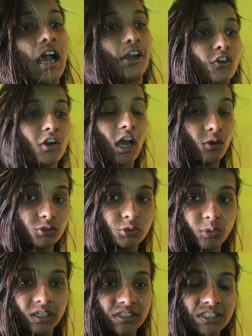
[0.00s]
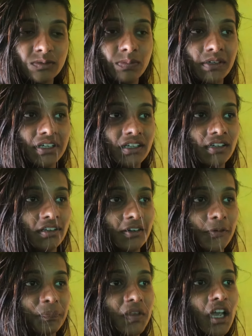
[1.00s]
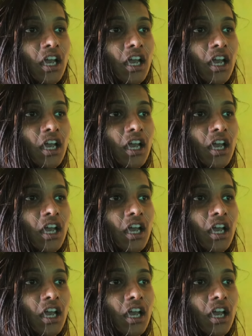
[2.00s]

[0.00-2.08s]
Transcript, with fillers: I don't know how true it is, but um,